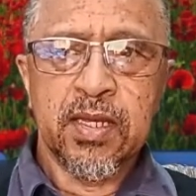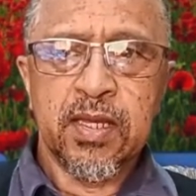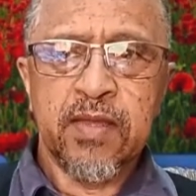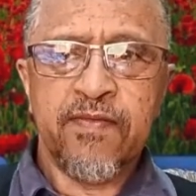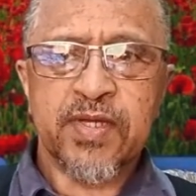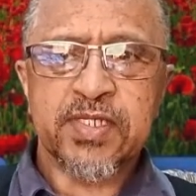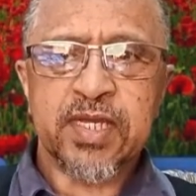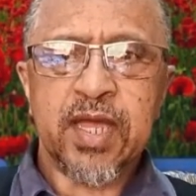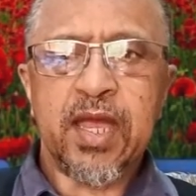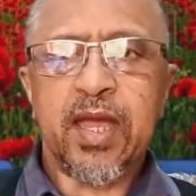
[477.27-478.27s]
If I say
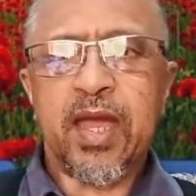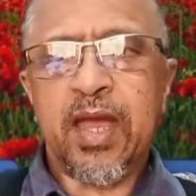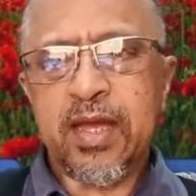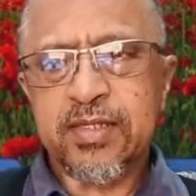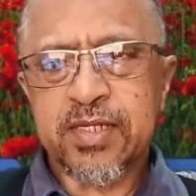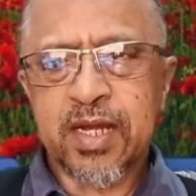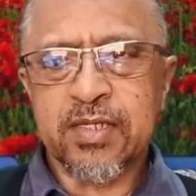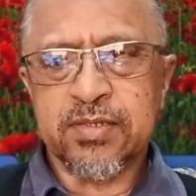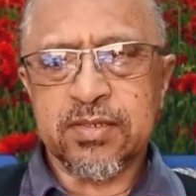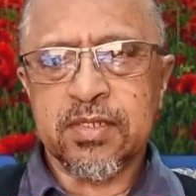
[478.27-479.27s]
and write,
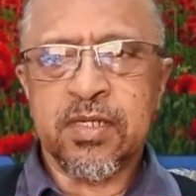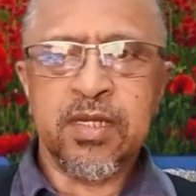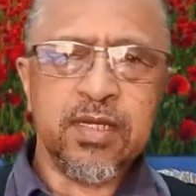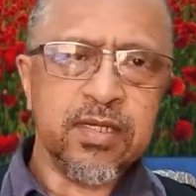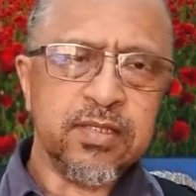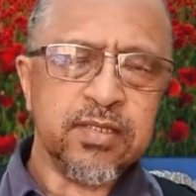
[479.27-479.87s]
read